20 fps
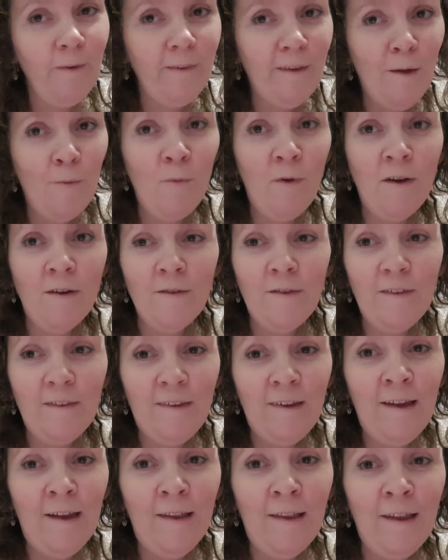someone of
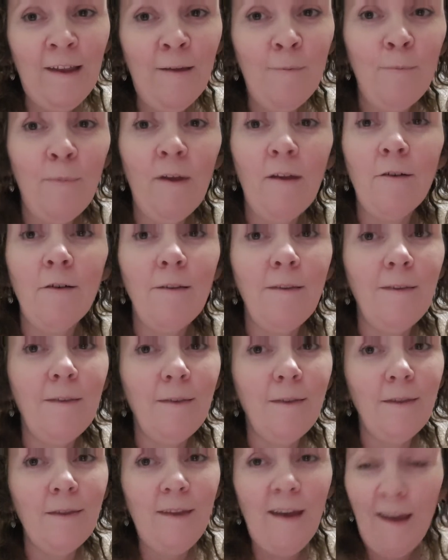stealing it because
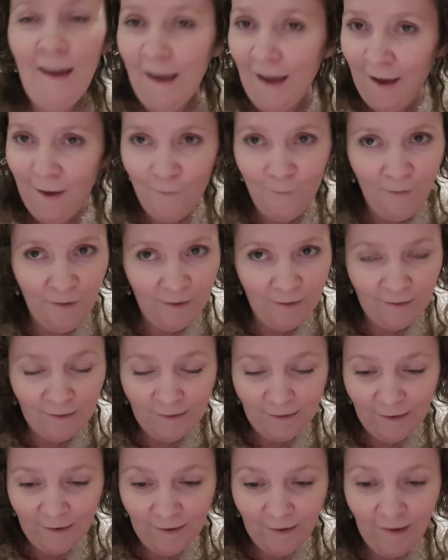they
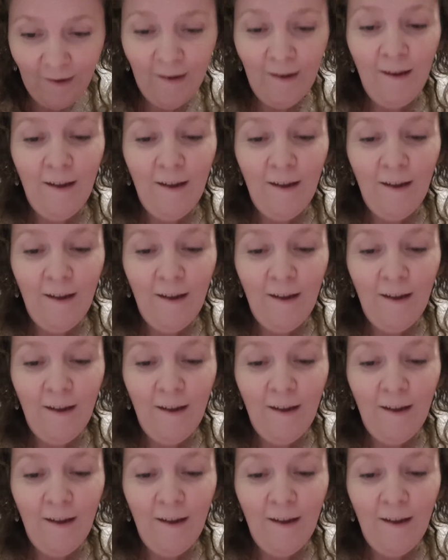haven't.